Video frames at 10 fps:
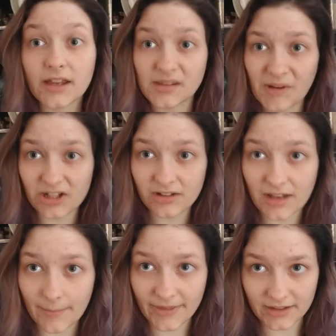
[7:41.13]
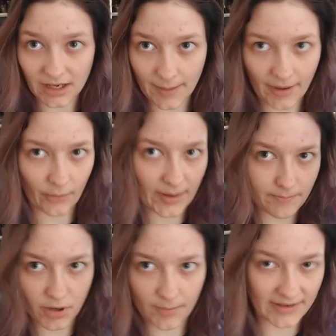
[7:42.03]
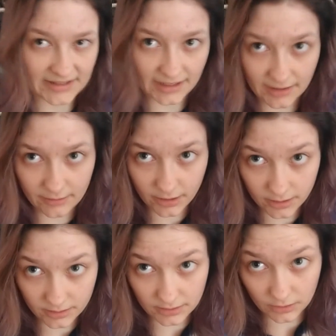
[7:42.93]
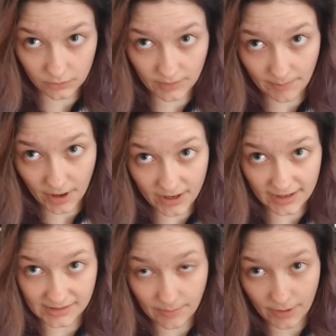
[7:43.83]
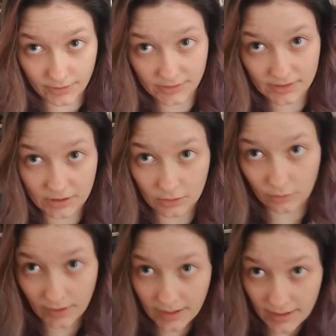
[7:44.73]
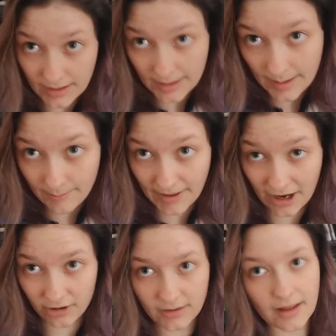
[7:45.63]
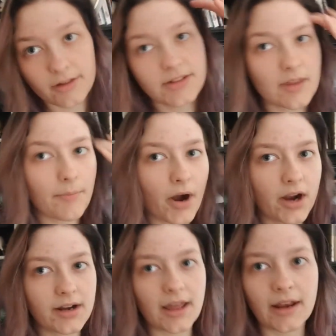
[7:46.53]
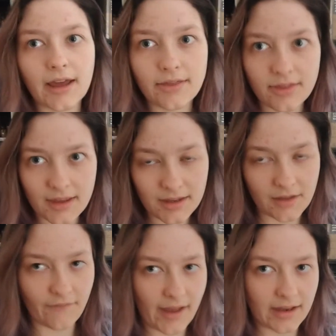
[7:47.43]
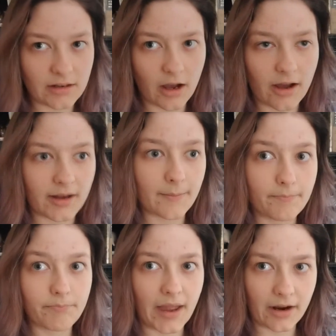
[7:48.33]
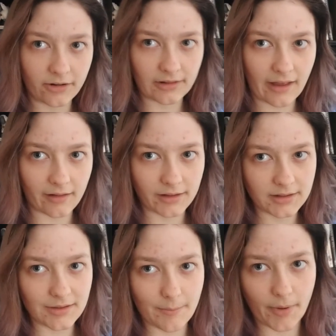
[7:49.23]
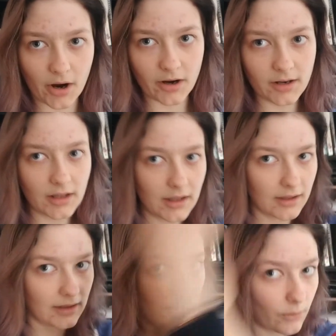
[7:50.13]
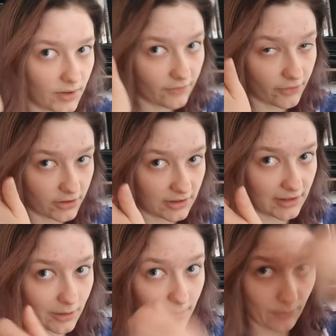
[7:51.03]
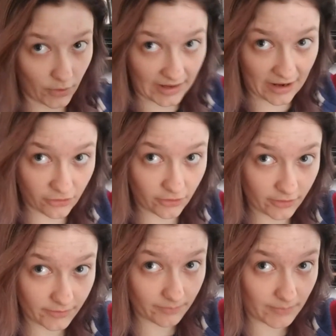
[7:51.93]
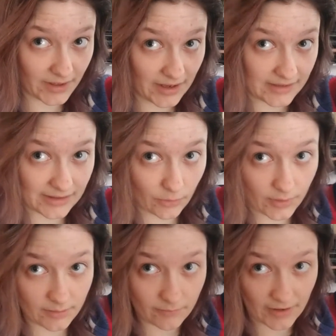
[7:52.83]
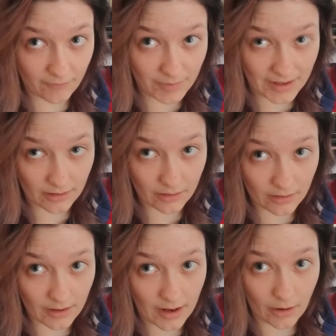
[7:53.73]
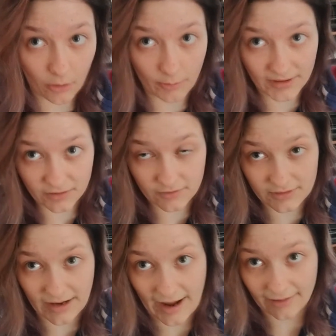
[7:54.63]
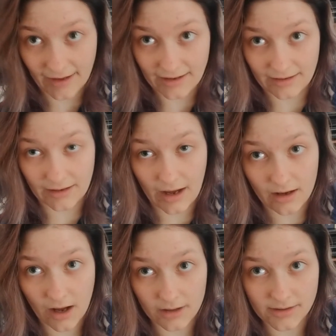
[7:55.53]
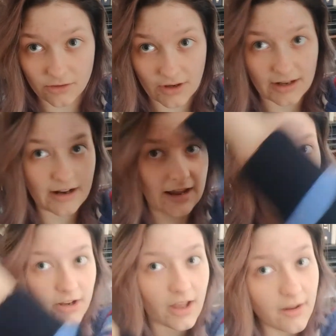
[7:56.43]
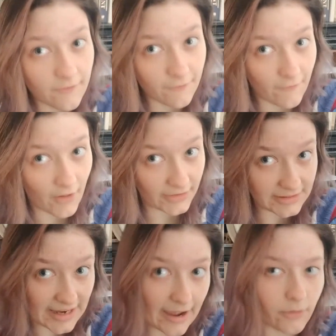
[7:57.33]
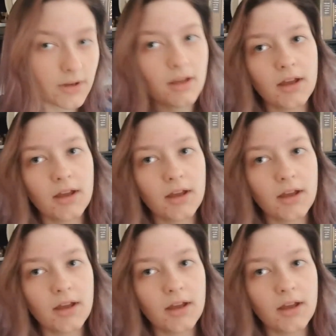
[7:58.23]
Especially up at the top, I went perpendicular to the part as opposed to parallel to the part, and I think if I had gone parallel to the part, it would have looked a little bit more natural because it wouldn't have been a whole bunch of highlight in a concentrated area falling down.